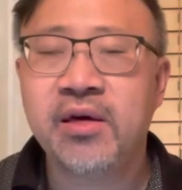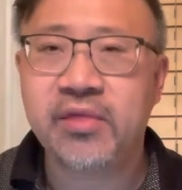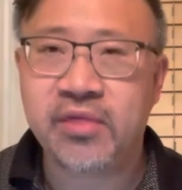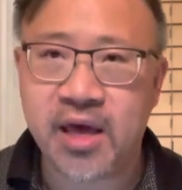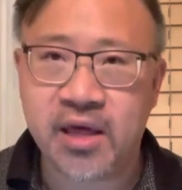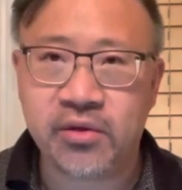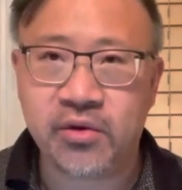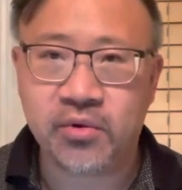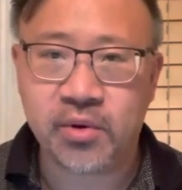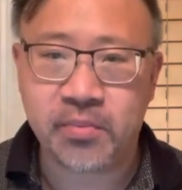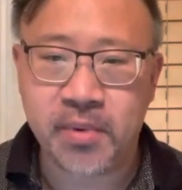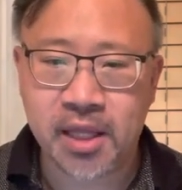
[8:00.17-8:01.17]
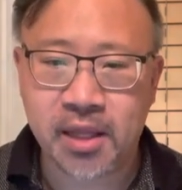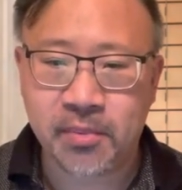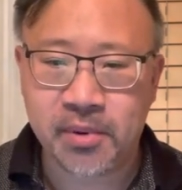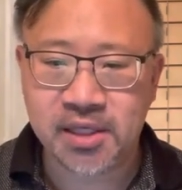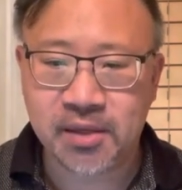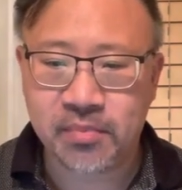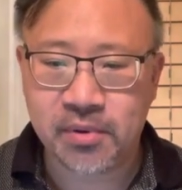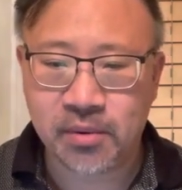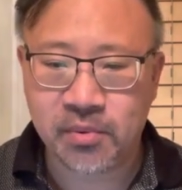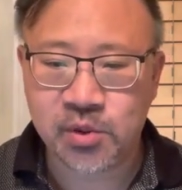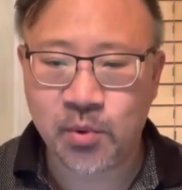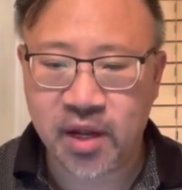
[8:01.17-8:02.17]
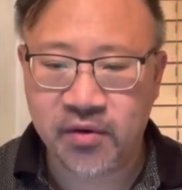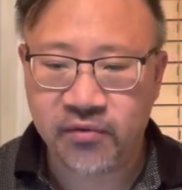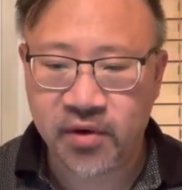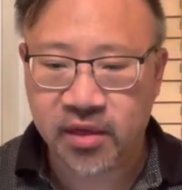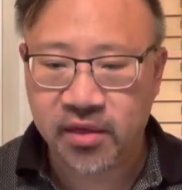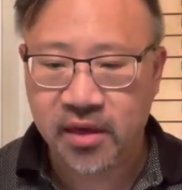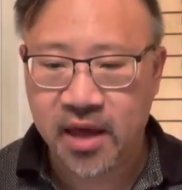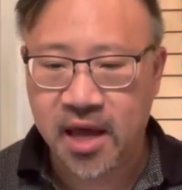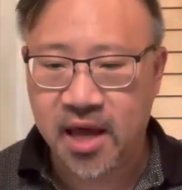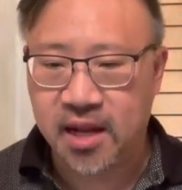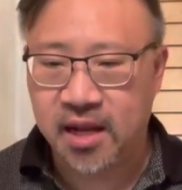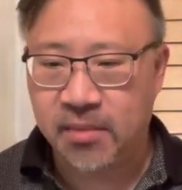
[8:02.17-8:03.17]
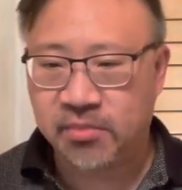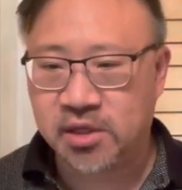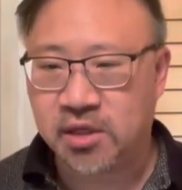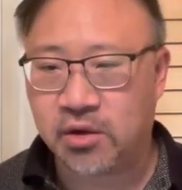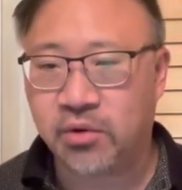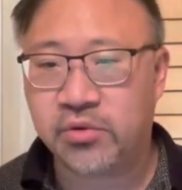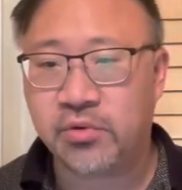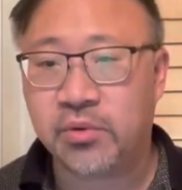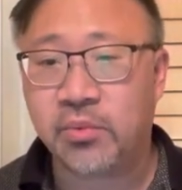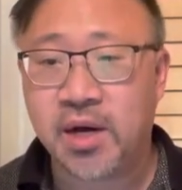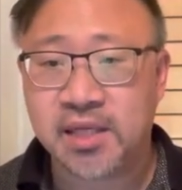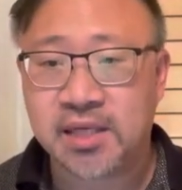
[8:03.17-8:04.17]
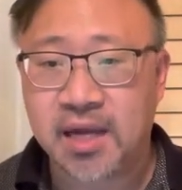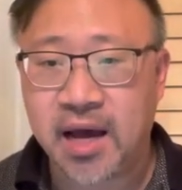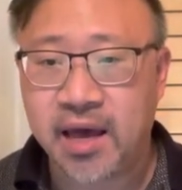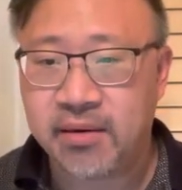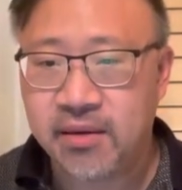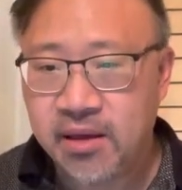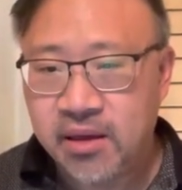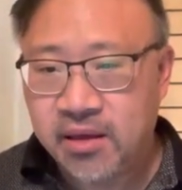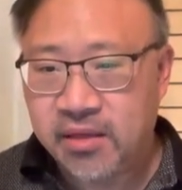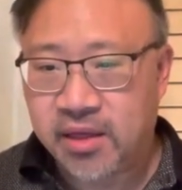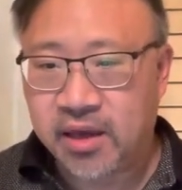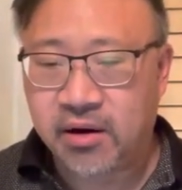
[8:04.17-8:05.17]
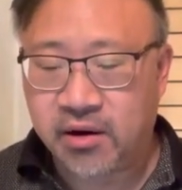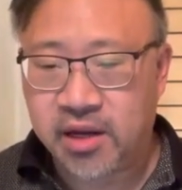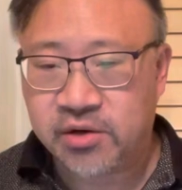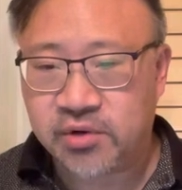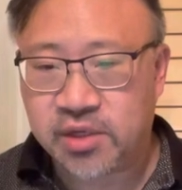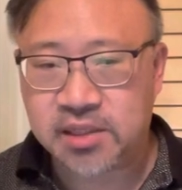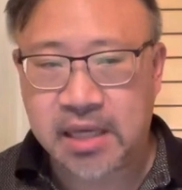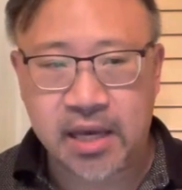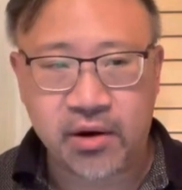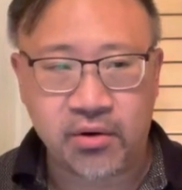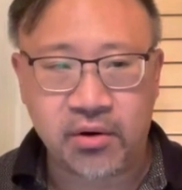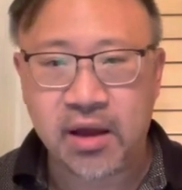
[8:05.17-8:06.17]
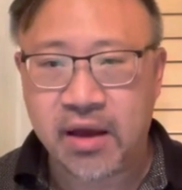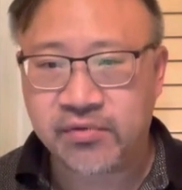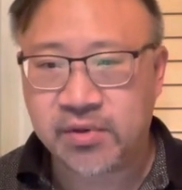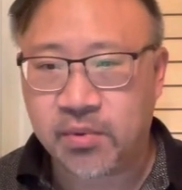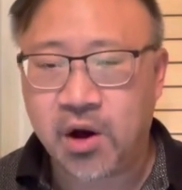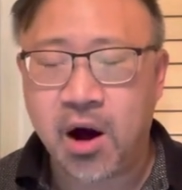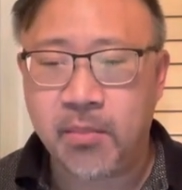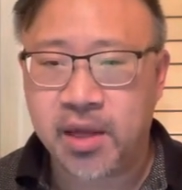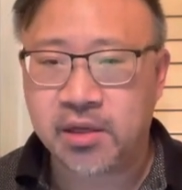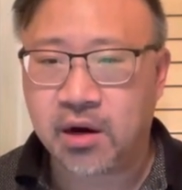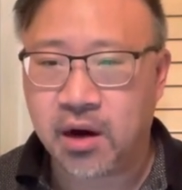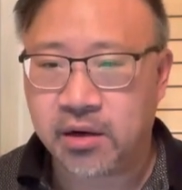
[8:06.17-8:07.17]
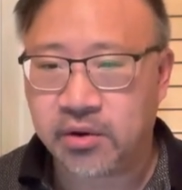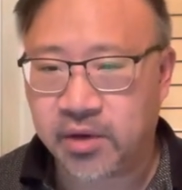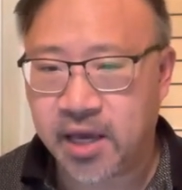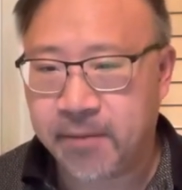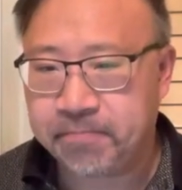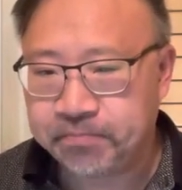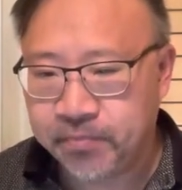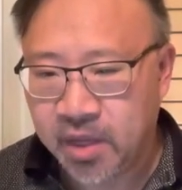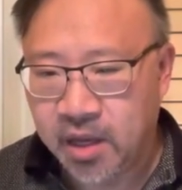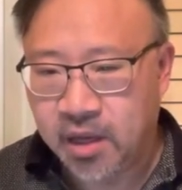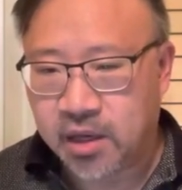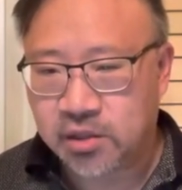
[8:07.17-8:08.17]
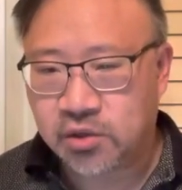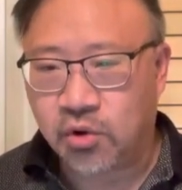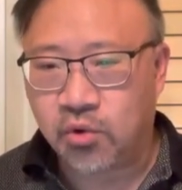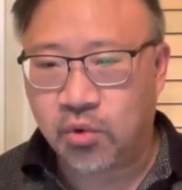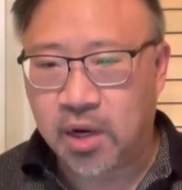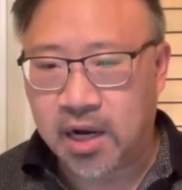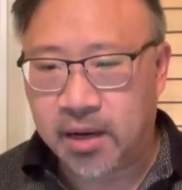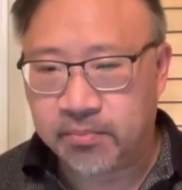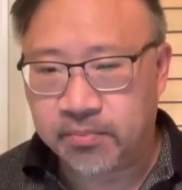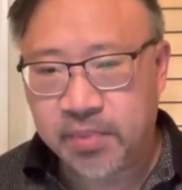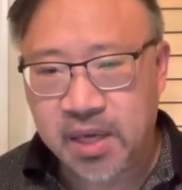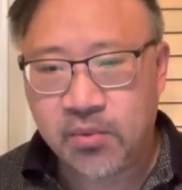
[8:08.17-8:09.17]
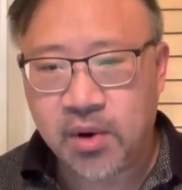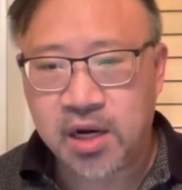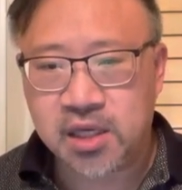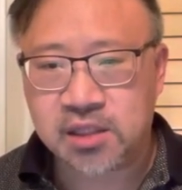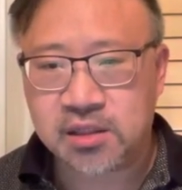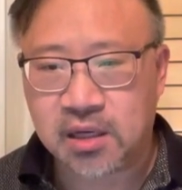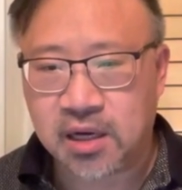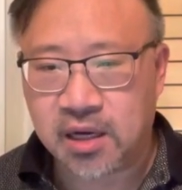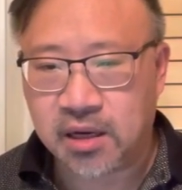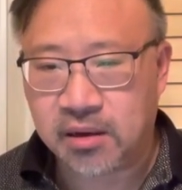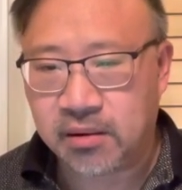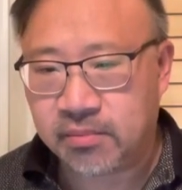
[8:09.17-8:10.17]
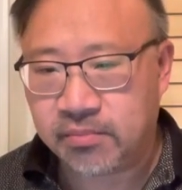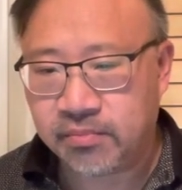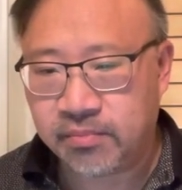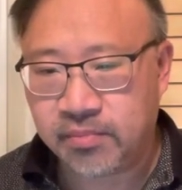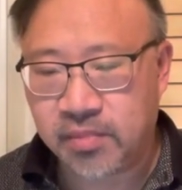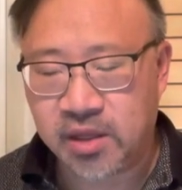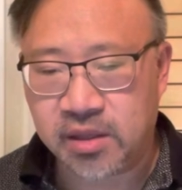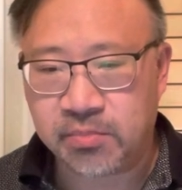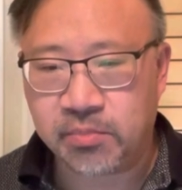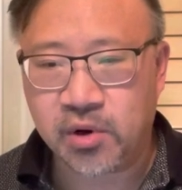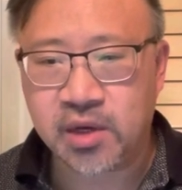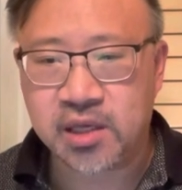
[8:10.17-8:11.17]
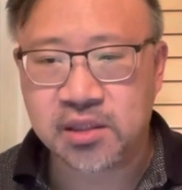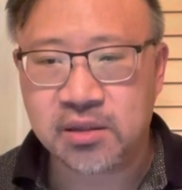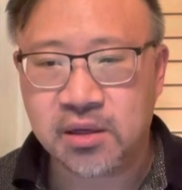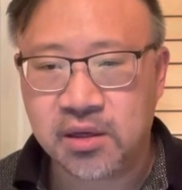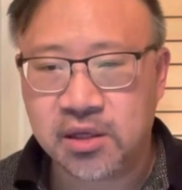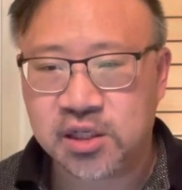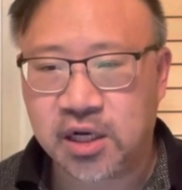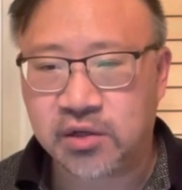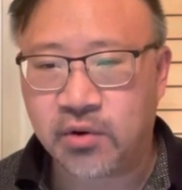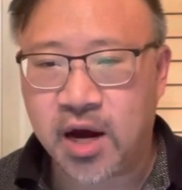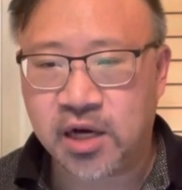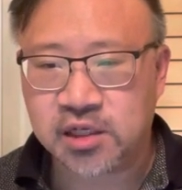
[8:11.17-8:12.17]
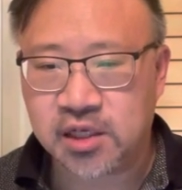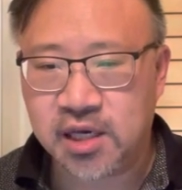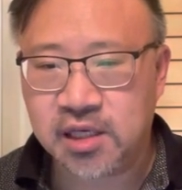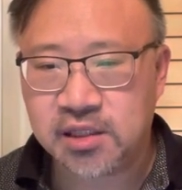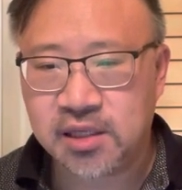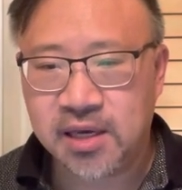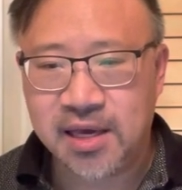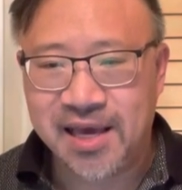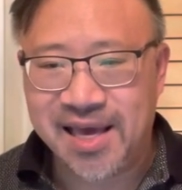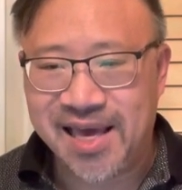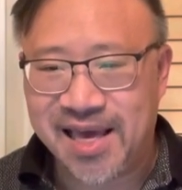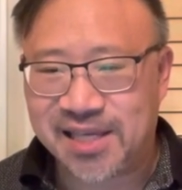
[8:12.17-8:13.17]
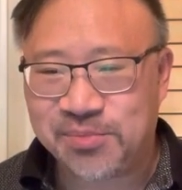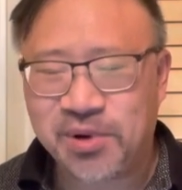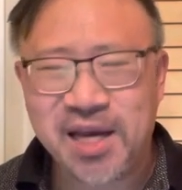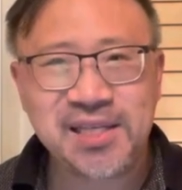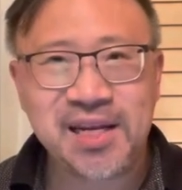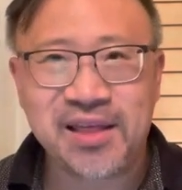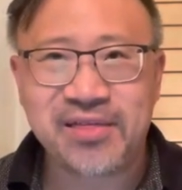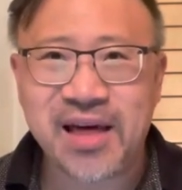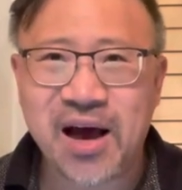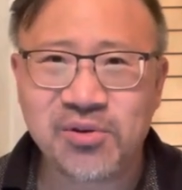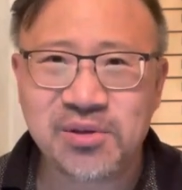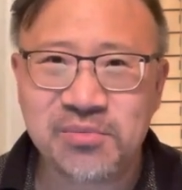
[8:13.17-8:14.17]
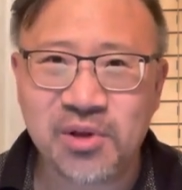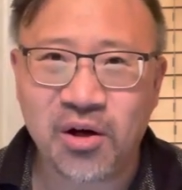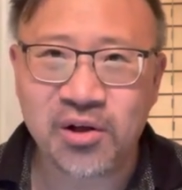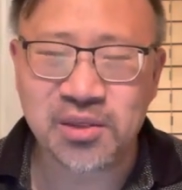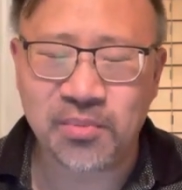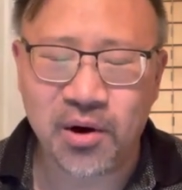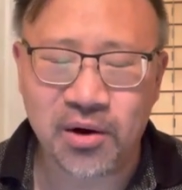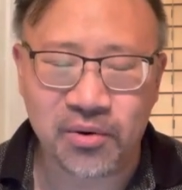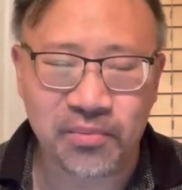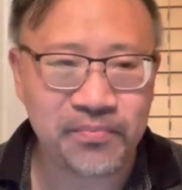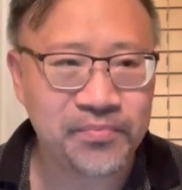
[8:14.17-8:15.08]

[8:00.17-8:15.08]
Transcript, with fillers: then you can pick it up on September 25th and I'm just going to go through the ones that I think are interesting or have some comment on okay so um, P1 is uh, in the book is Chateau Angelus, it's priced at $1,000 a bottle.